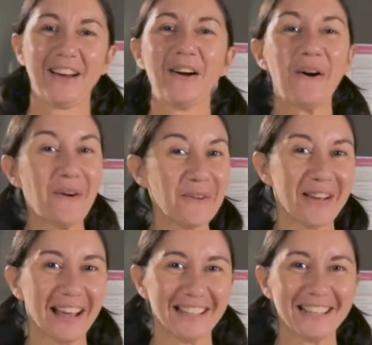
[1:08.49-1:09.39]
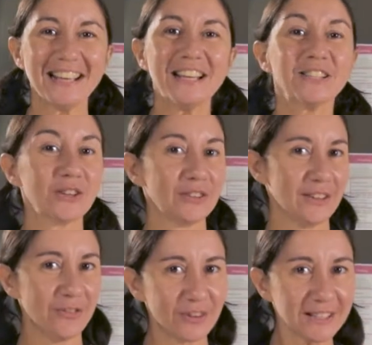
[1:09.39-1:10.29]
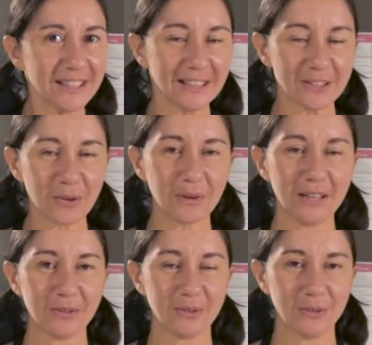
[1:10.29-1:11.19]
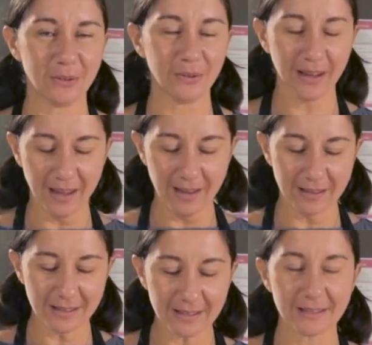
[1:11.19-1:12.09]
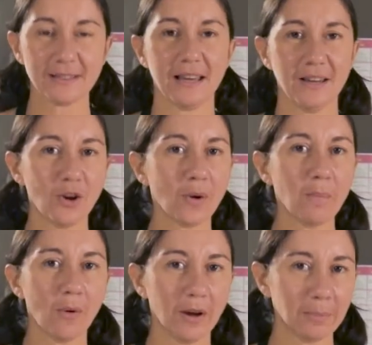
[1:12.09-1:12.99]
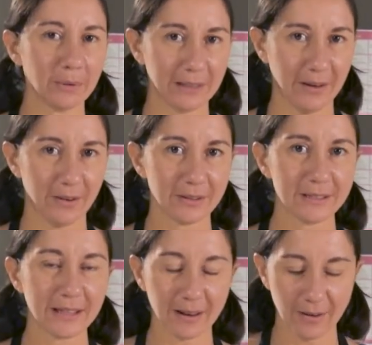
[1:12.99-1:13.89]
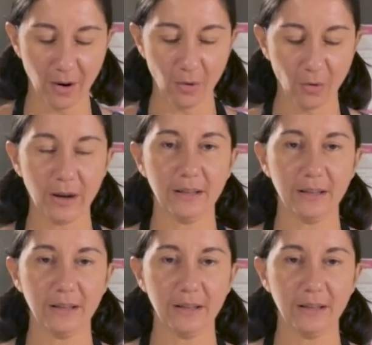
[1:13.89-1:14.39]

All right, so the first things that we need to do is take your boiled potatoes that are already